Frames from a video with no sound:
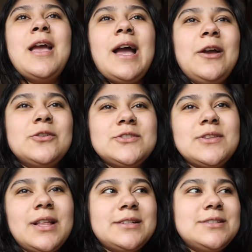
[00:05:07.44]
I
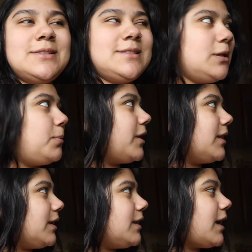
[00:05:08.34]
also like to deep
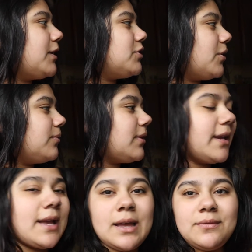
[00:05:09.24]
clean. I don't
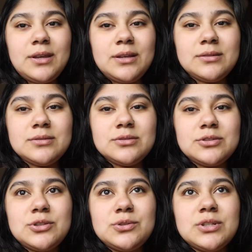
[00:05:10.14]
like having
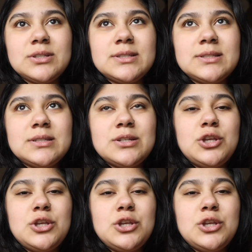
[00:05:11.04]
to just,